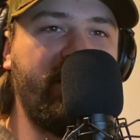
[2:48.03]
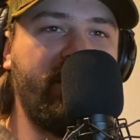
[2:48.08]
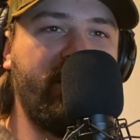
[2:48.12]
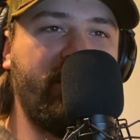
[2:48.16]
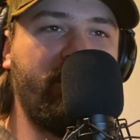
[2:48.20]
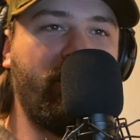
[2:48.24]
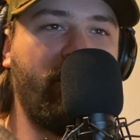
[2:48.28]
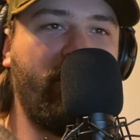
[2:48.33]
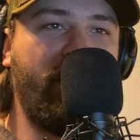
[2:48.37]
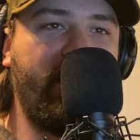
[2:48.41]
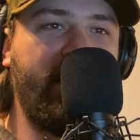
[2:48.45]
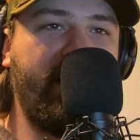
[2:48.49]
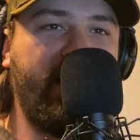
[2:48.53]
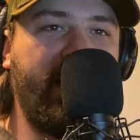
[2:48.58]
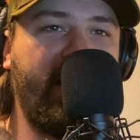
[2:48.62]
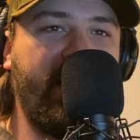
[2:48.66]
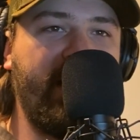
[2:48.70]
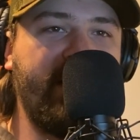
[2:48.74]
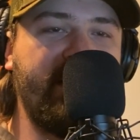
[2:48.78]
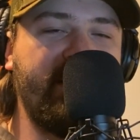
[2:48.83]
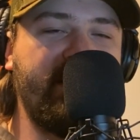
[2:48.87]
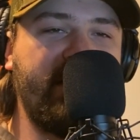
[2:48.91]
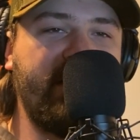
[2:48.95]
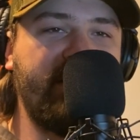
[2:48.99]
and
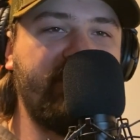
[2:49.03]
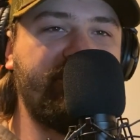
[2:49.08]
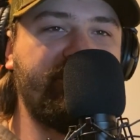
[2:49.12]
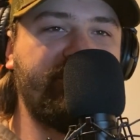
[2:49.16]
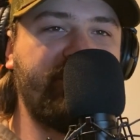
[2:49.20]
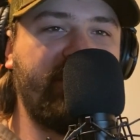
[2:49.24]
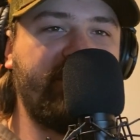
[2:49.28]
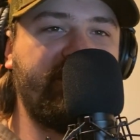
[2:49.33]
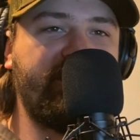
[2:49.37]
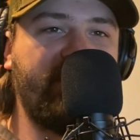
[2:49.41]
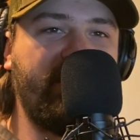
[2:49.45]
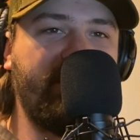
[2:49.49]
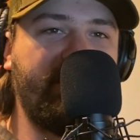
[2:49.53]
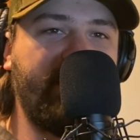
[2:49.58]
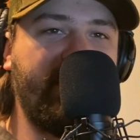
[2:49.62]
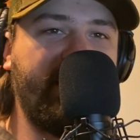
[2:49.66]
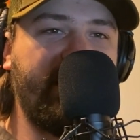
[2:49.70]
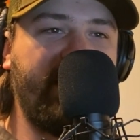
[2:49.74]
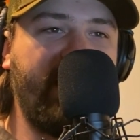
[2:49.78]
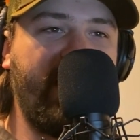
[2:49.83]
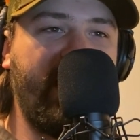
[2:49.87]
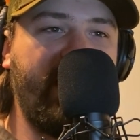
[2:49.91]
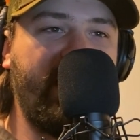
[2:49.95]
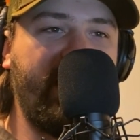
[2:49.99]
whatnot. And then you're dressed up
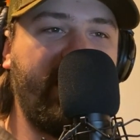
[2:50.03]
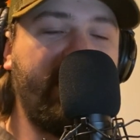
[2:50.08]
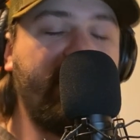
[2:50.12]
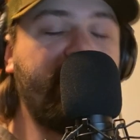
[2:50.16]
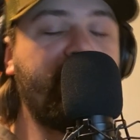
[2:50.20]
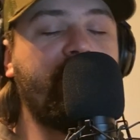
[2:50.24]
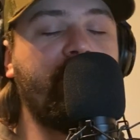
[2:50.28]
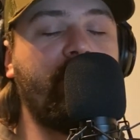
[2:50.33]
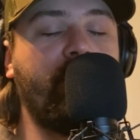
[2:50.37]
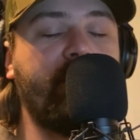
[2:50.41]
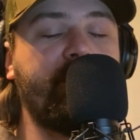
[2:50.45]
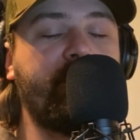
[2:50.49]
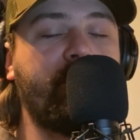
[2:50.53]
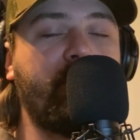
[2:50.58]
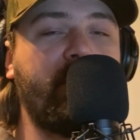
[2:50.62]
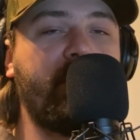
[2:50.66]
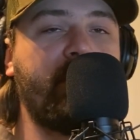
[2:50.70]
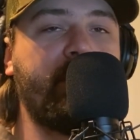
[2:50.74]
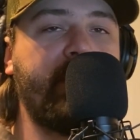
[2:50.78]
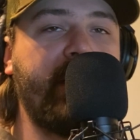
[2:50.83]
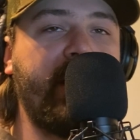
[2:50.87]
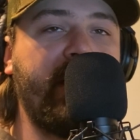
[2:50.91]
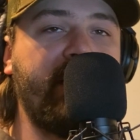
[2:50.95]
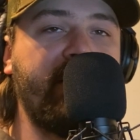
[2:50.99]
like that. I guess you don't have to wear
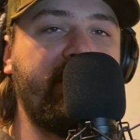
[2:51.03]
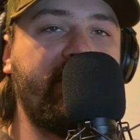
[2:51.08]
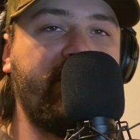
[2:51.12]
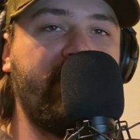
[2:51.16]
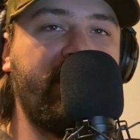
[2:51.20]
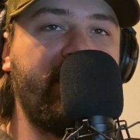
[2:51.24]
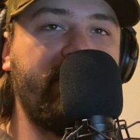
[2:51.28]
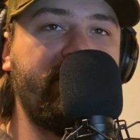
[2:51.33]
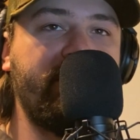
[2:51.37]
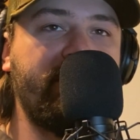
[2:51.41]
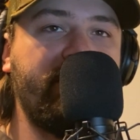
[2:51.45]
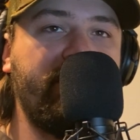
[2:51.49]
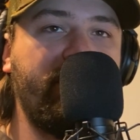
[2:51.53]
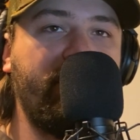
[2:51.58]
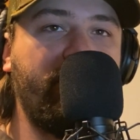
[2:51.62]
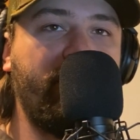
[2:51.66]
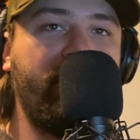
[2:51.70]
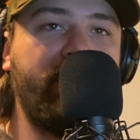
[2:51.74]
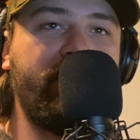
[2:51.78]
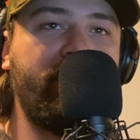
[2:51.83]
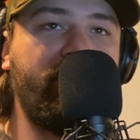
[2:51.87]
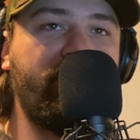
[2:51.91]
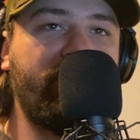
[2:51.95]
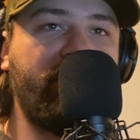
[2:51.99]
the pants then. You
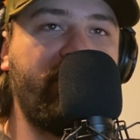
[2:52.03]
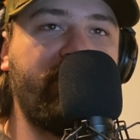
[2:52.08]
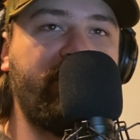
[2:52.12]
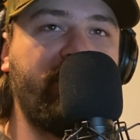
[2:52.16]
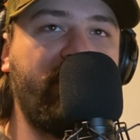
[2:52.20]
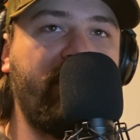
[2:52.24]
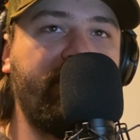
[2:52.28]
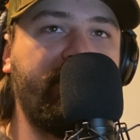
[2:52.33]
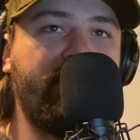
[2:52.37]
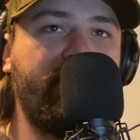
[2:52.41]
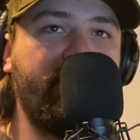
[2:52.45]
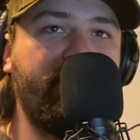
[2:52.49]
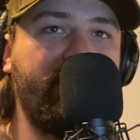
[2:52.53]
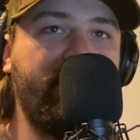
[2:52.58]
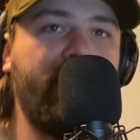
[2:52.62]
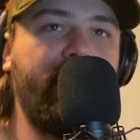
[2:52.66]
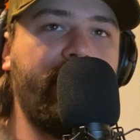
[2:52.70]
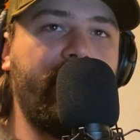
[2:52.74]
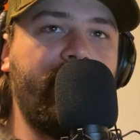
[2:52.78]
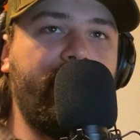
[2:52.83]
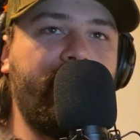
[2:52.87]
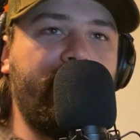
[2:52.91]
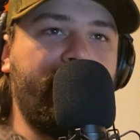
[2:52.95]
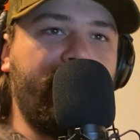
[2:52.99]
only have to dress up from
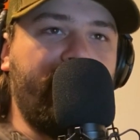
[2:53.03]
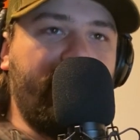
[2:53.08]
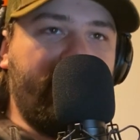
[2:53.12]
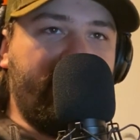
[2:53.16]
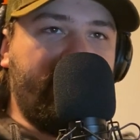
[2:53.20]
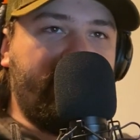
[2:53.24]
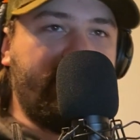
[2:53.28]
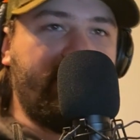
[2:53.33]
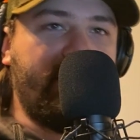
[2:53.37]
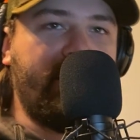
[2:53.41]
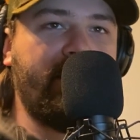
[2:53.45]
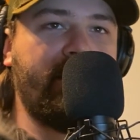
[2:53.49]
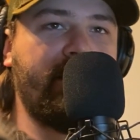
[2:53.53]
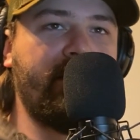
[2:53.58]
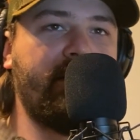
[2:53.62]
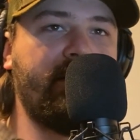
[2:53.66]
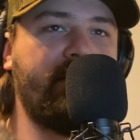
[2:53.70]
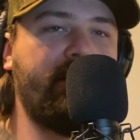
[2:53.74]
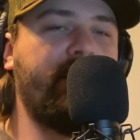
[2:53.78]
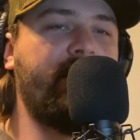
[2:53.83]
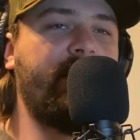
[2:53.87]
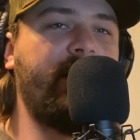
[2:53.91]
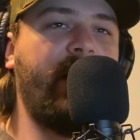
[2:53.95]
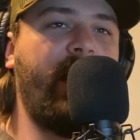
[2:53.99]
the
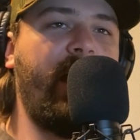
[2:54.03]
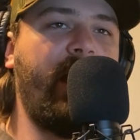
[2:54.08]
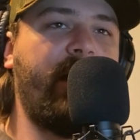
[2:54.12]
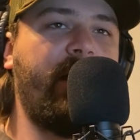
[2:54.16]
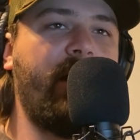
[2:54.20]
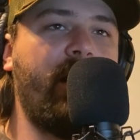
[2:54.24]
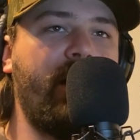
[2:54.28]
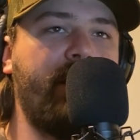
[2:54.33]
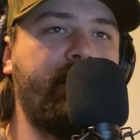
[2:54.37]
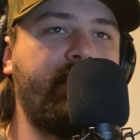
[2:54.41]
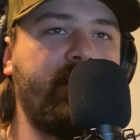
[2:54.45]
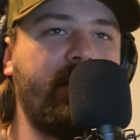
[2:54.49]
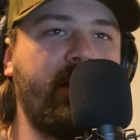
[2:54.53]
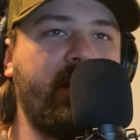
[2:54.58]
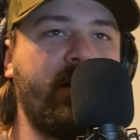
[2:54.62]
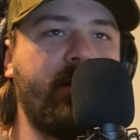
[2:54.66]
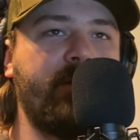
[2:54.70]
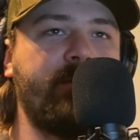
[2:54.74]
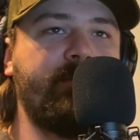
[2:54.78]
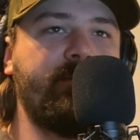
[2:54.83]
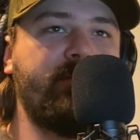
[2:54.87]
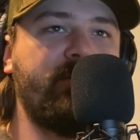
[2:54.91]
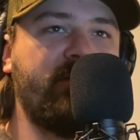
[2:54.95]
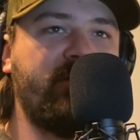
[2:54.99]
neck up,
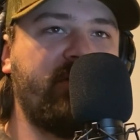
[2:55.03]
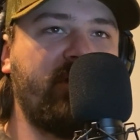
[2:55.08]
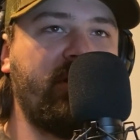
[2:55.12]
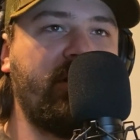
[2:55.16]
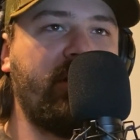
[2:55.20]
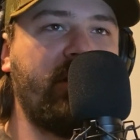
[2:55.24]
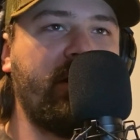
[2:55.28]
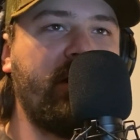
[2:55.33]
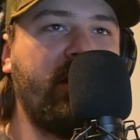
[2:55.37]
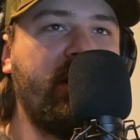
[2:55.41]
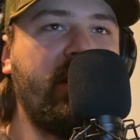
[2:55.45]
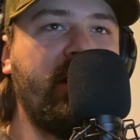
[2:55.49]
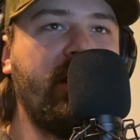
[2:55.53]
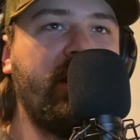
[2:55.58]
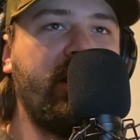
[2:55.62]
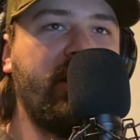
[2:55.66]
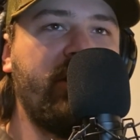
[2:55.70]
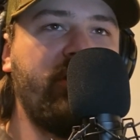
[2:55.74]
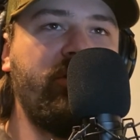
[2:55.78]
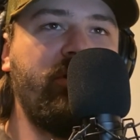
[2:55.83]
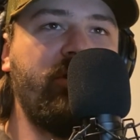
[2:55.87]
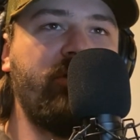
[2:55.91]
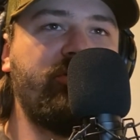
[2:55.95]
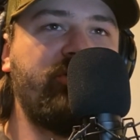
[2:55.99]
So you can
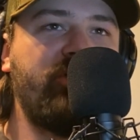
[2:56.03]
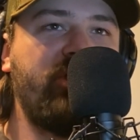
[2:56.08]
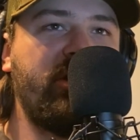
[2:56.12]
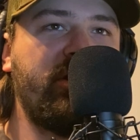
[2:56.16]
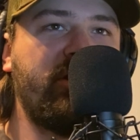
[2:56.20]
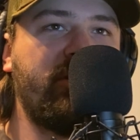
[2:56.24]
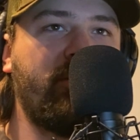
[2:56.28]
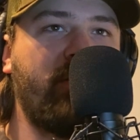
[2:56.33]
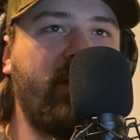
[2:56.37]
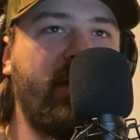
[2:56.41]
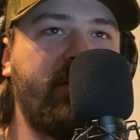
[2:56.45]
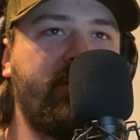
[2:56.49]
cheat your way